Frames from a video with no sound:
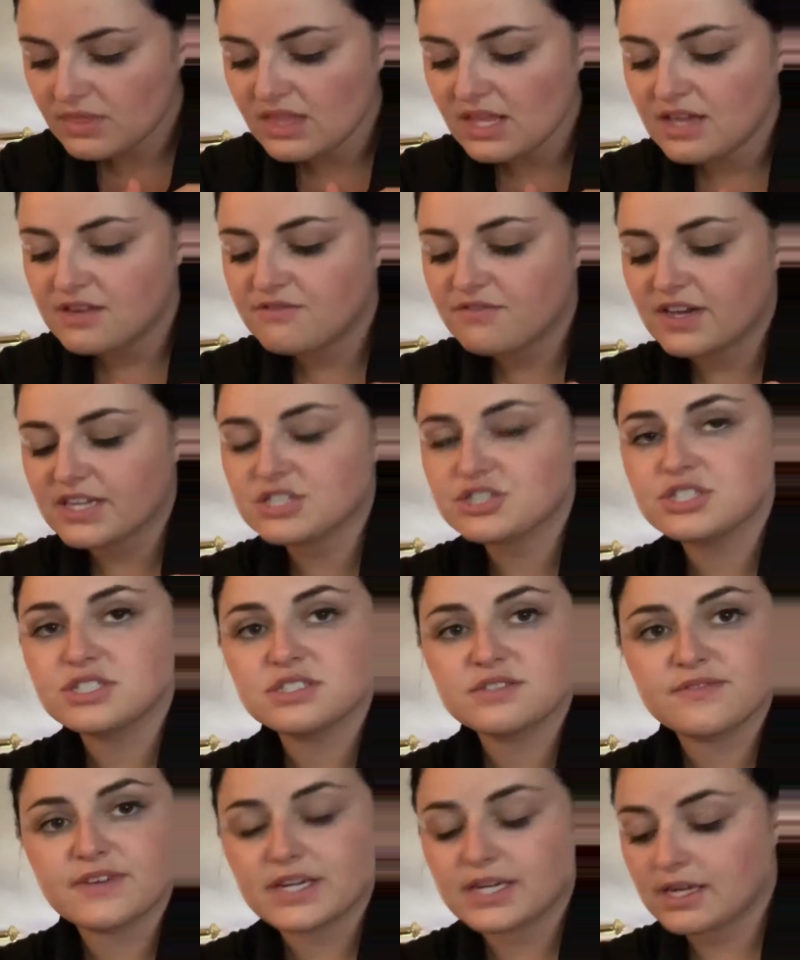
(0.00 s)
Infection is
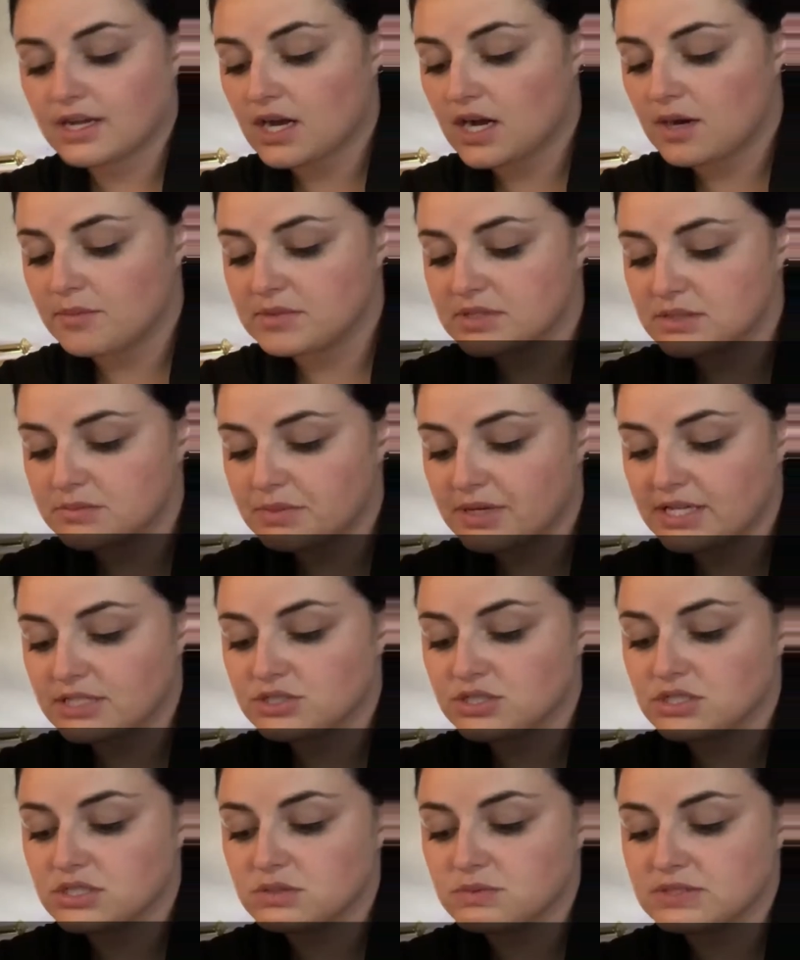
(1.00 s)
very common in
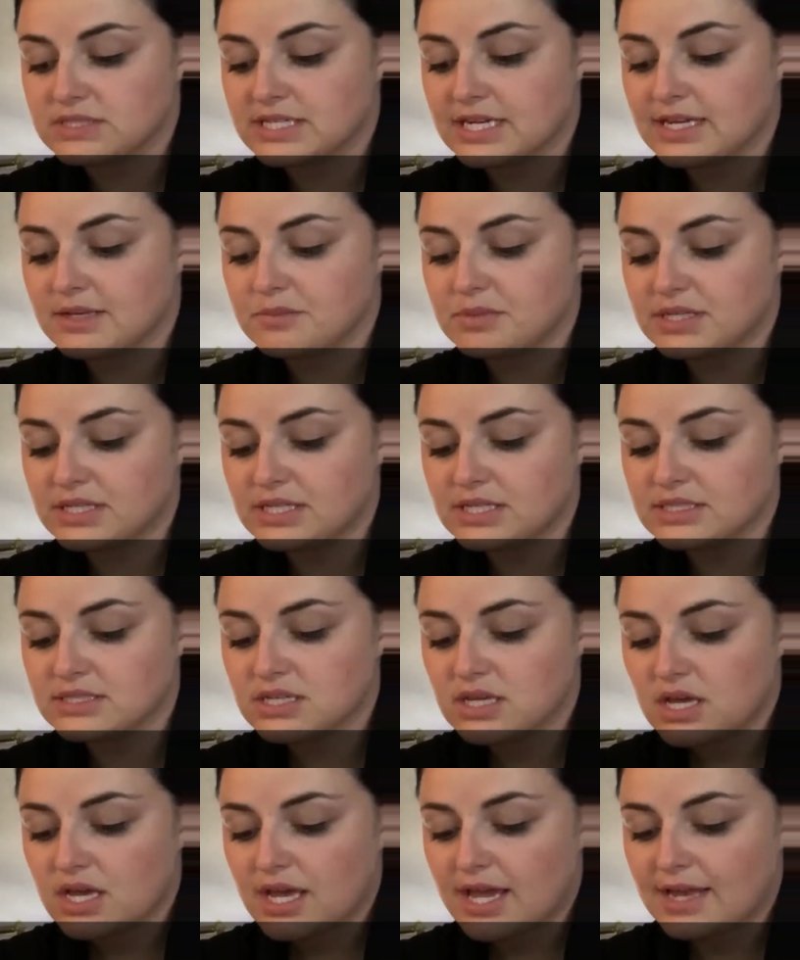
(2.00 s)
patients with diabetes,
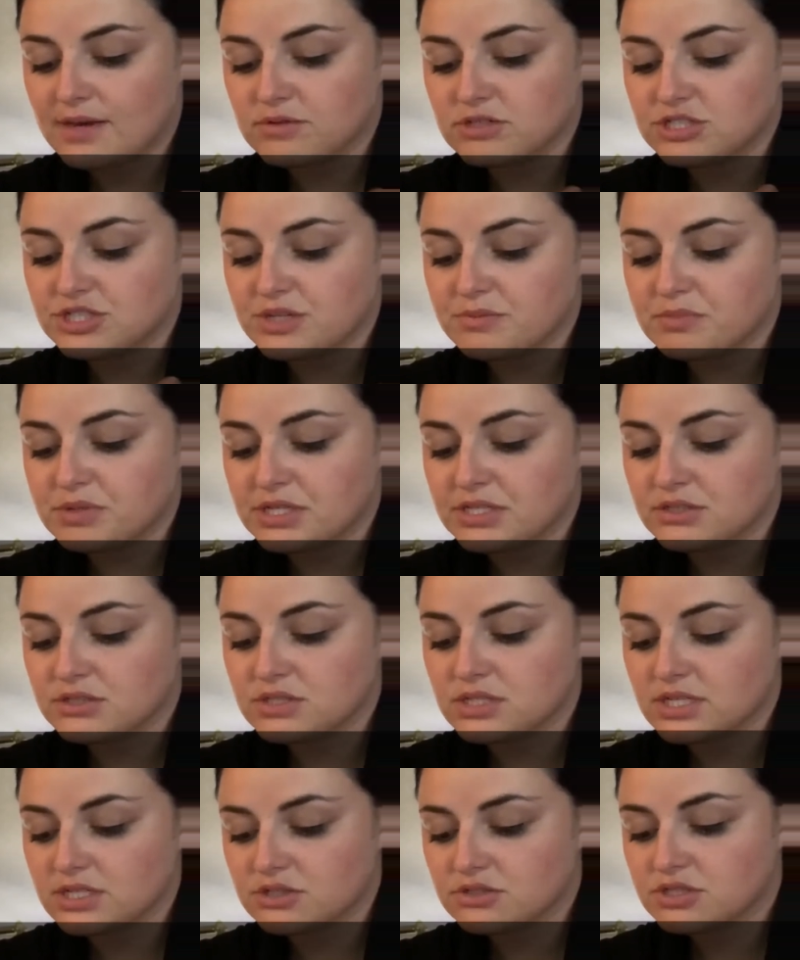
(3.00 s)
and with Jim being
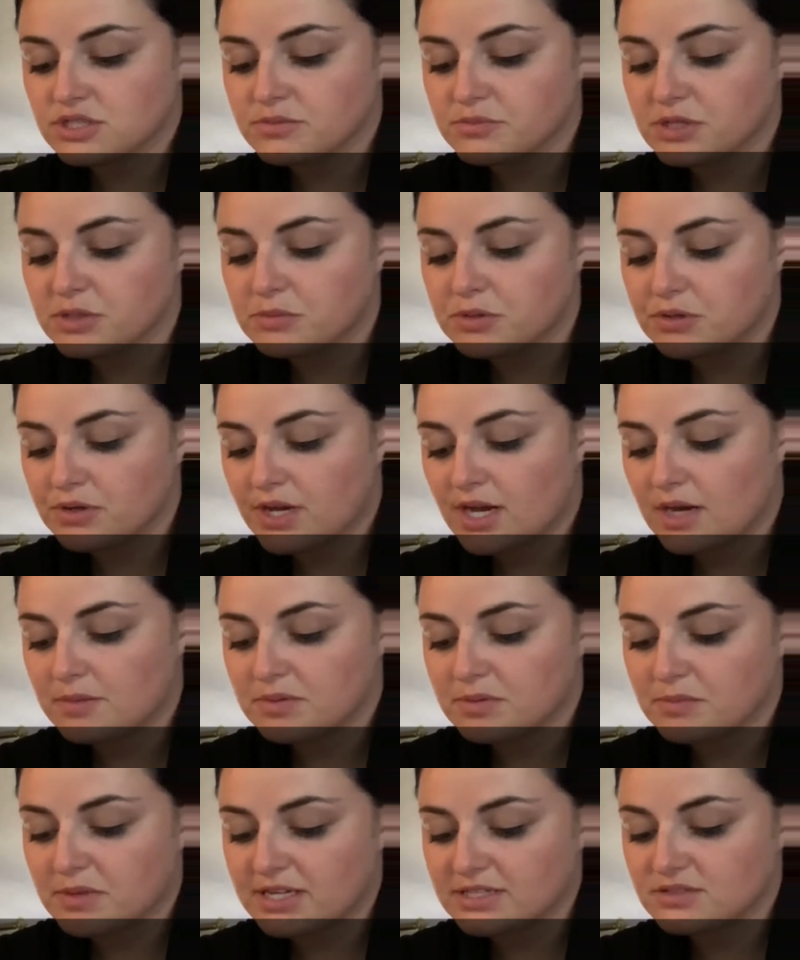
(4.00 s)
extremely
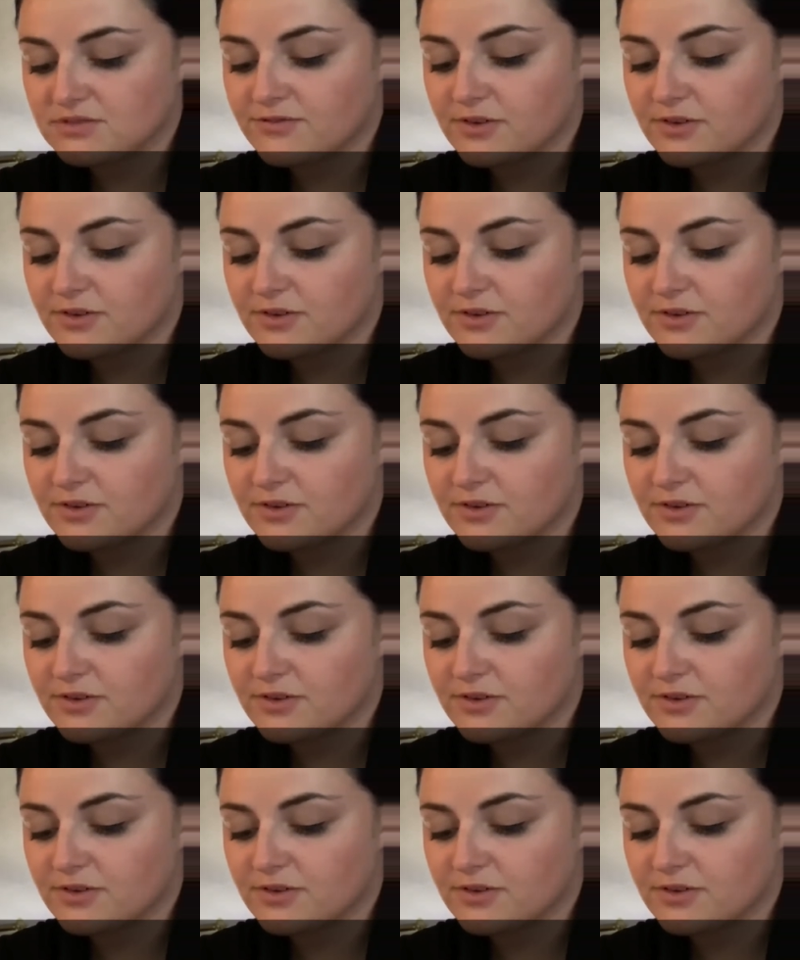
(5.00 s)
immunocompromised